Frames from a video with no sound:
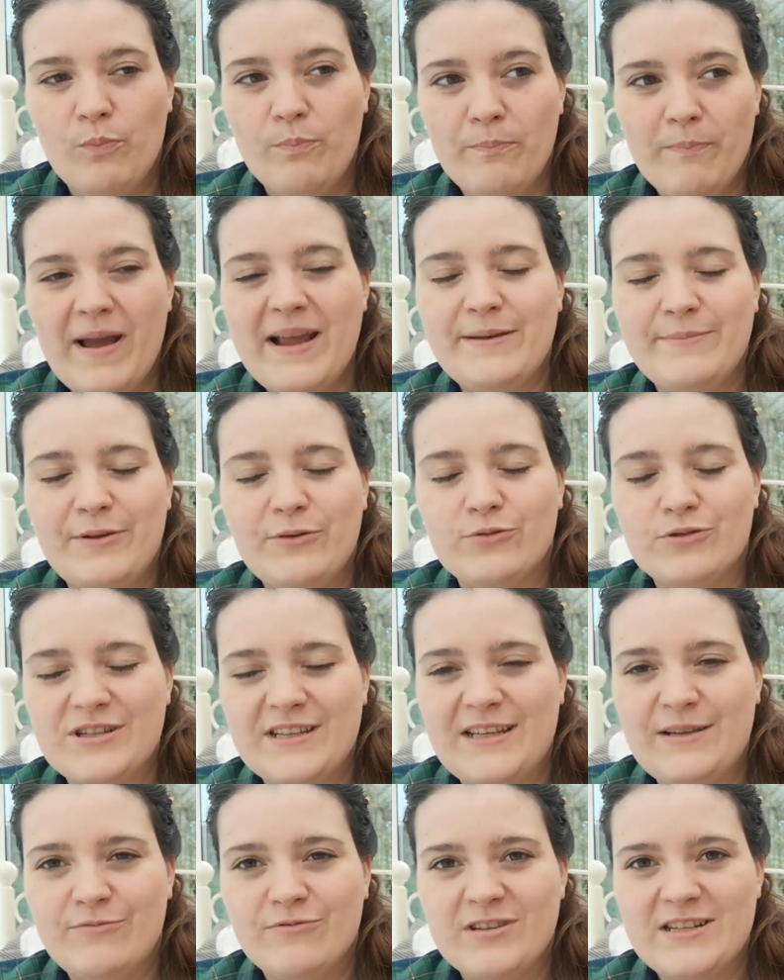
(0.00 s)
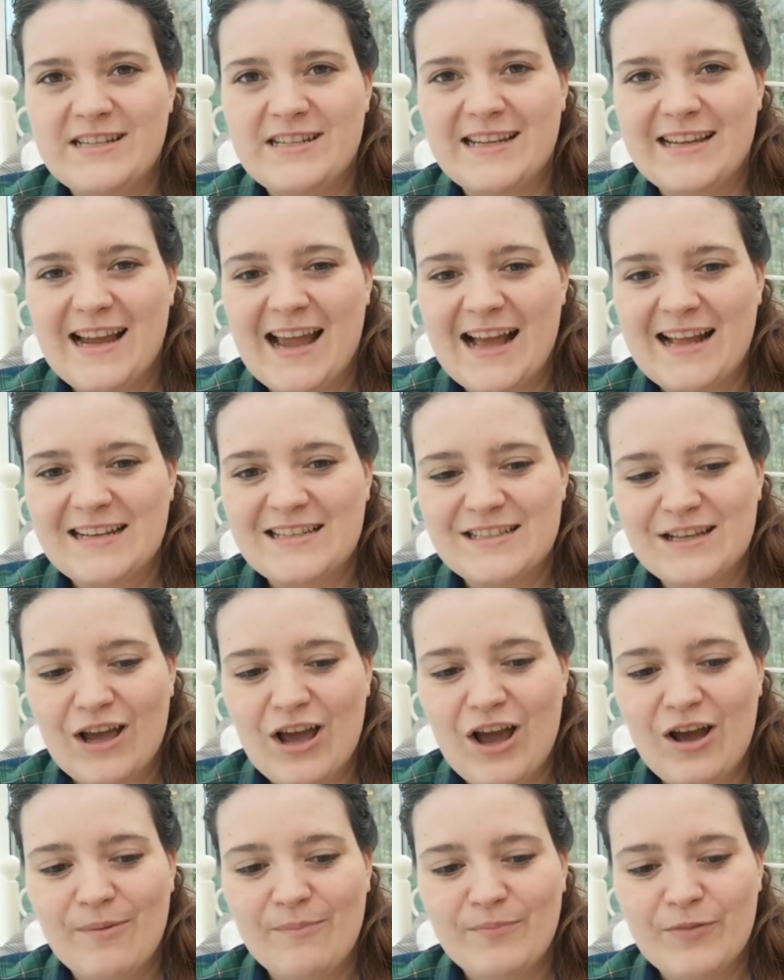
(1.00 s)
made me want to keep reading, and
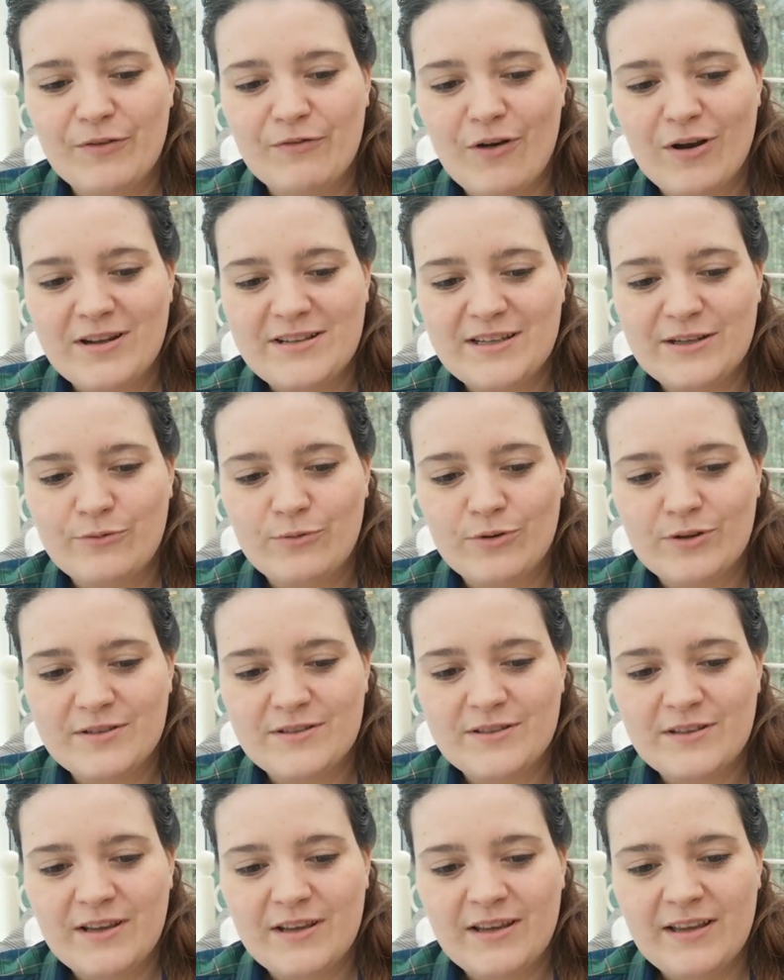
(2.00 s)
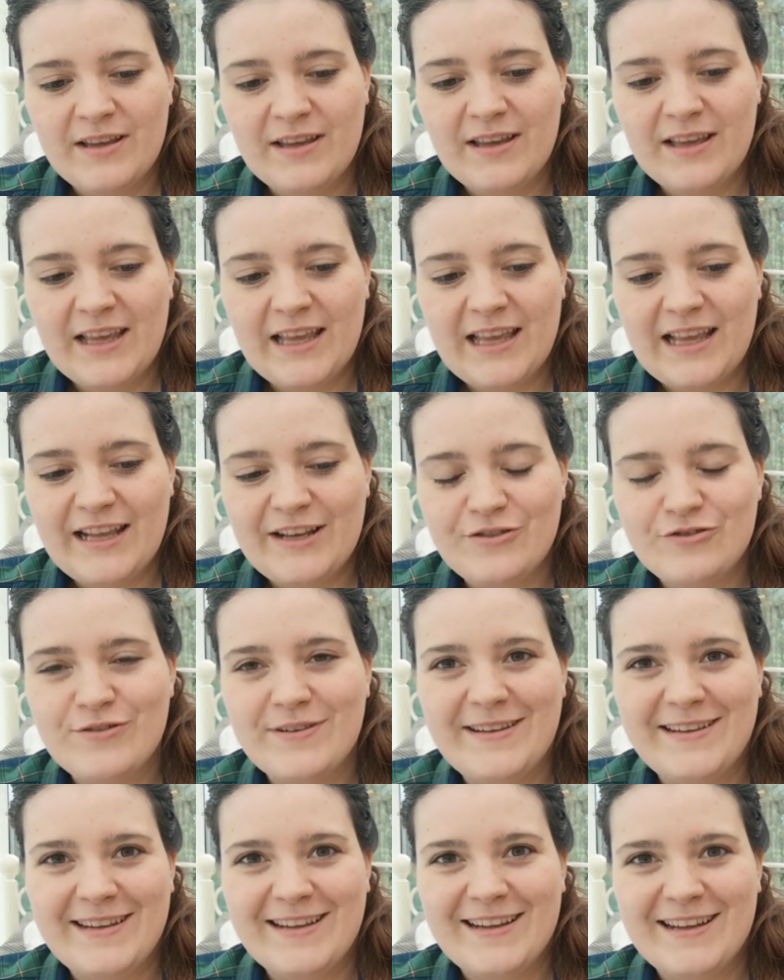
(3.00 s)
the writing was
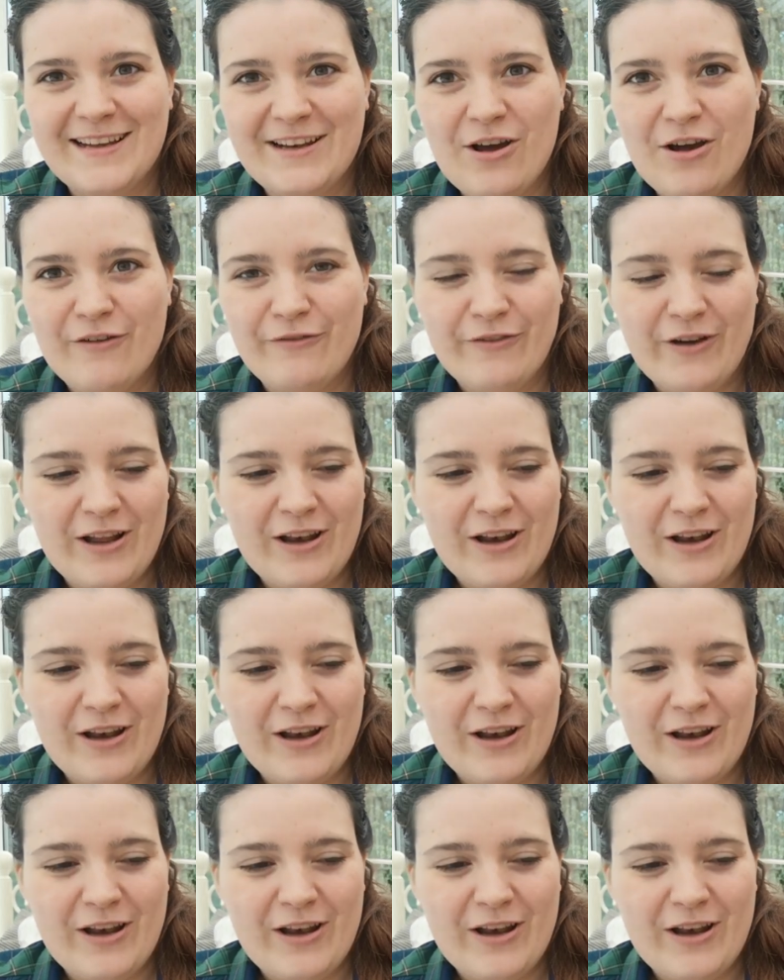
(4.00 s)
intriguing enough.